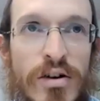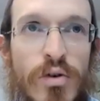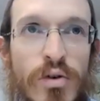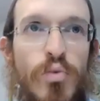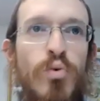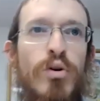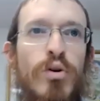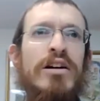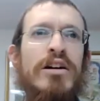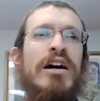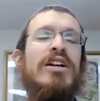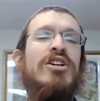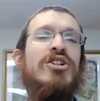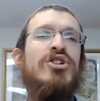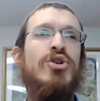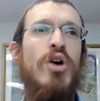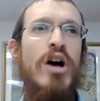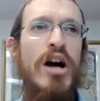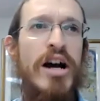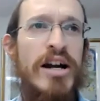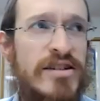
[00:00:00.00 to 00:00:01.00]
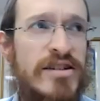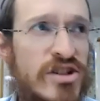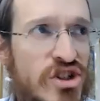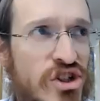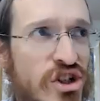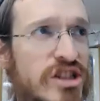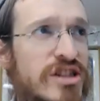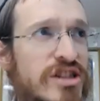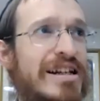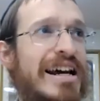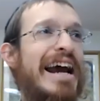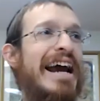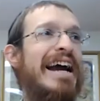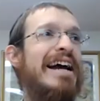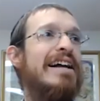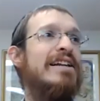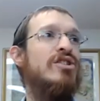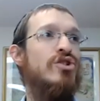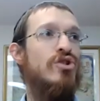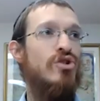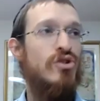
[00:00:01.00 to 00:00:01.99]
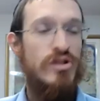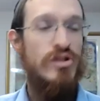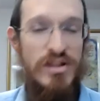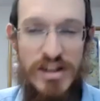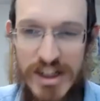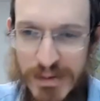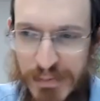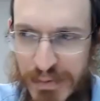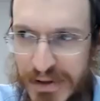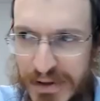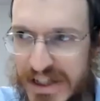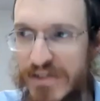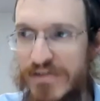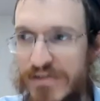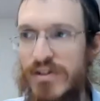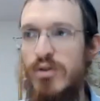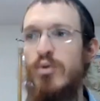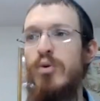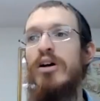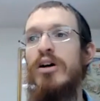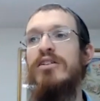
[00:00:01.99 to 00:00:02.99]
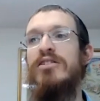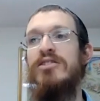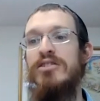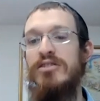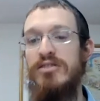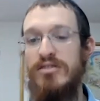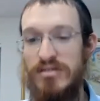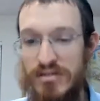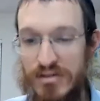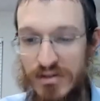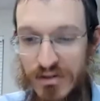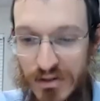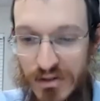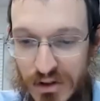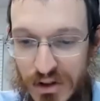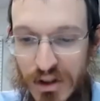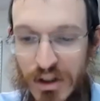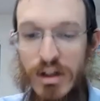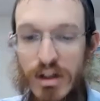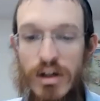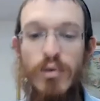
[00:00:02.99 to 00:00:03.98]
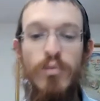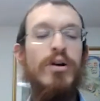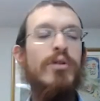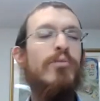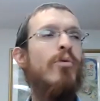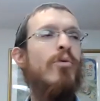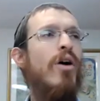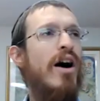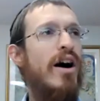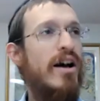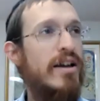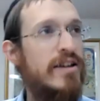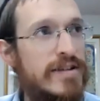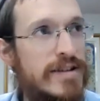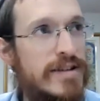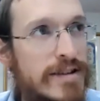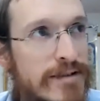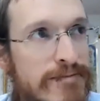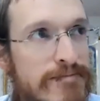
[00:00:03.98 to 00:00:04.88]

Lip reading: we're not trying to just answer this specific question. We want